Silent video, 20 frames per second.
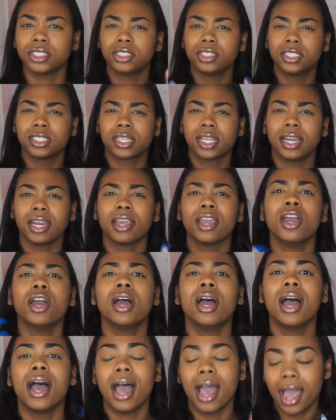Just kidding.
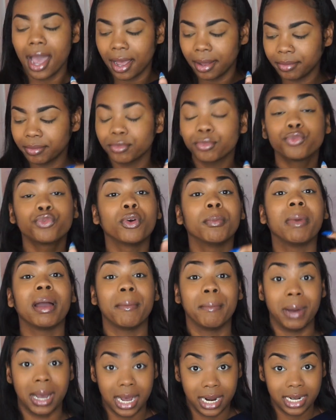For
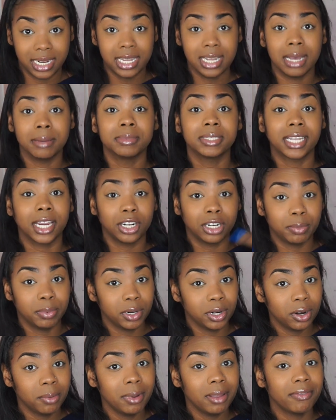my body. I'm scared to
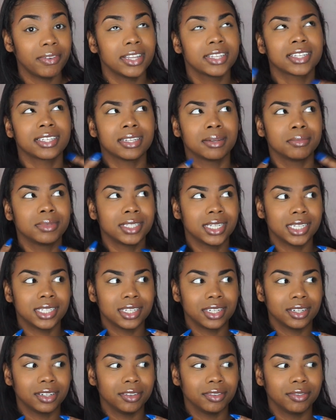put it on my face because I'm
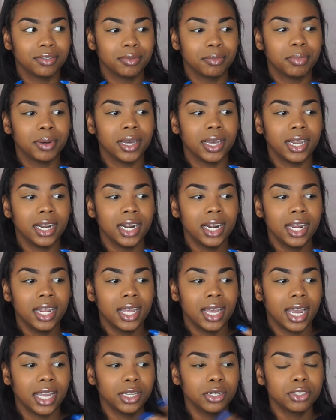sensitive, but
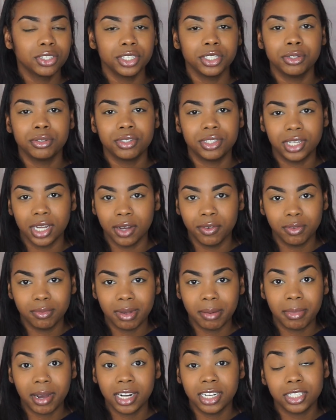I usually use Dove on
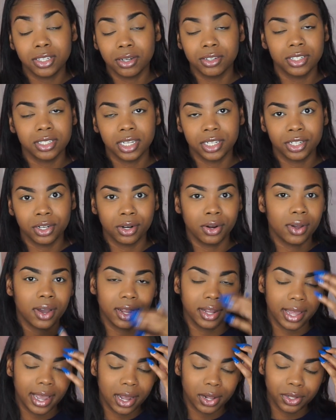my body, so I'll just let y'all know
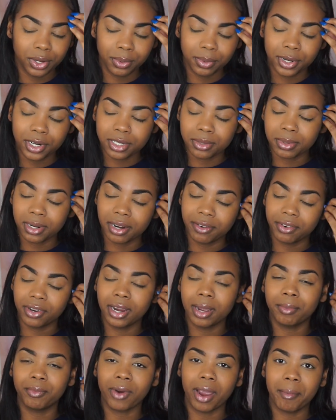how the aloe works. Whatever,
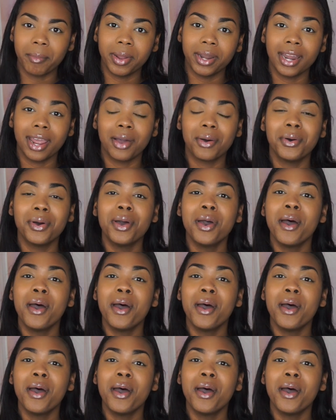I'm wrapping now.